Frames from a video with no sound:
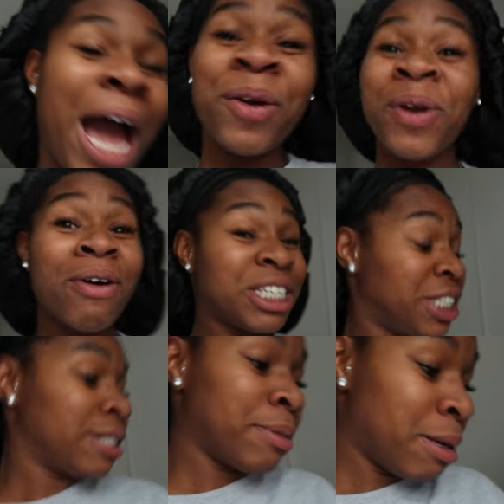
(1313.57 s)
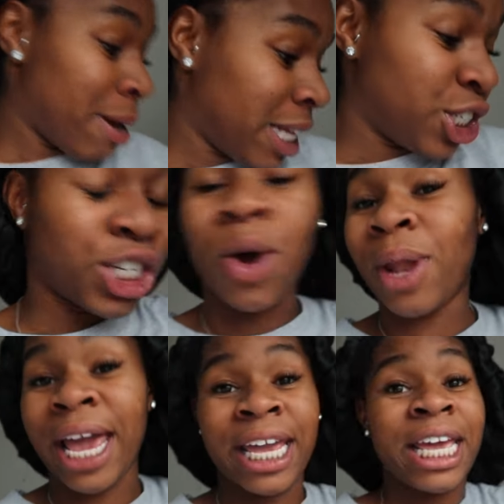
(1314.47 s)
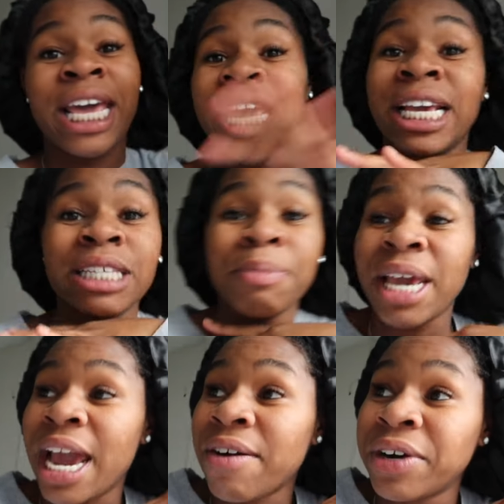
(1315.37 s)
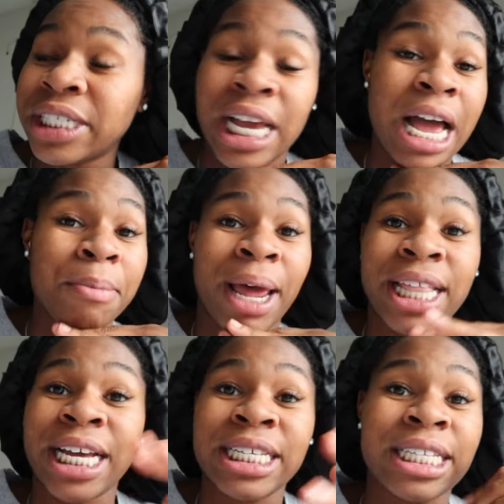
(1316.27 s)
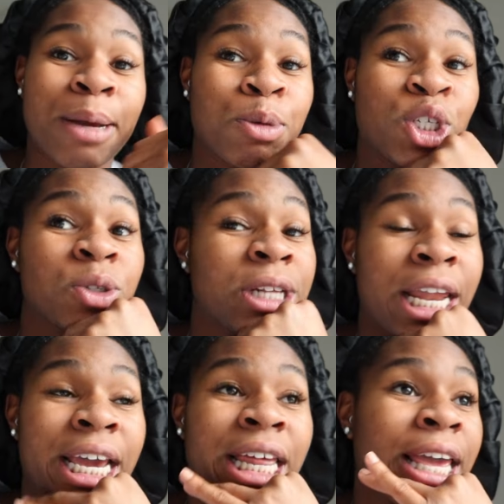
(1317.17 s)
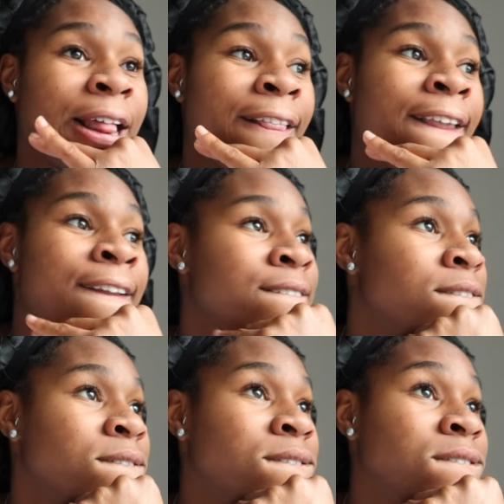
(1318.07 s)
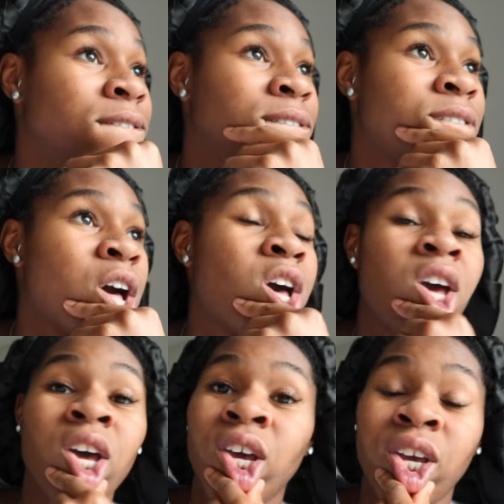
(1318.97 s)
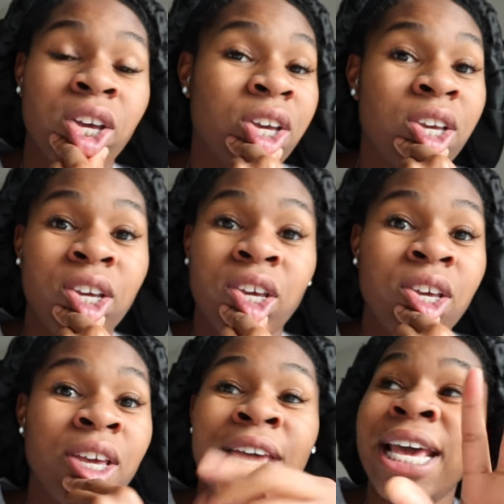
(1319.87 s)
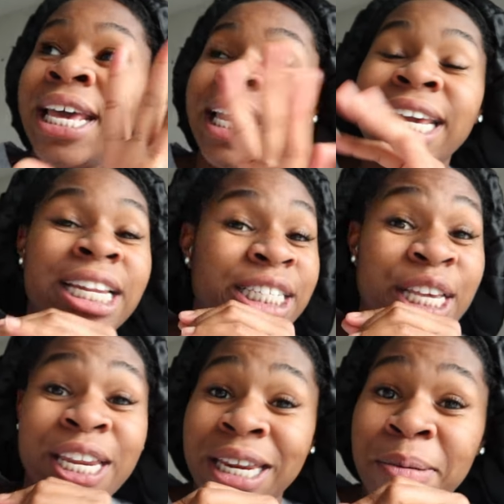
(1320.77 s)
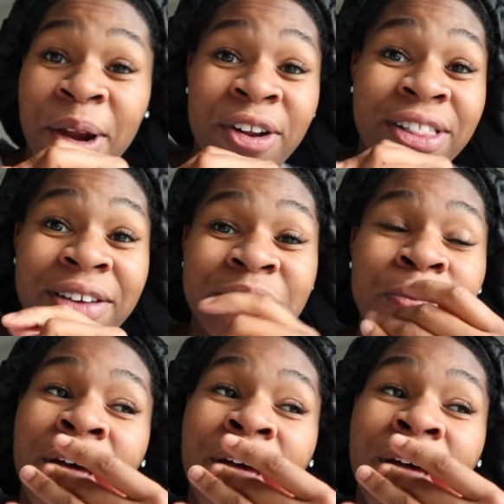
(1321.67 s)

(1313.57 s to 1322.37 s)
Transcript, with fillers: I don't know. It's just something about that show. Like, it gets me every time. Like, that's the type of shows I like. Like, mm, it it doesn't get any better than Love is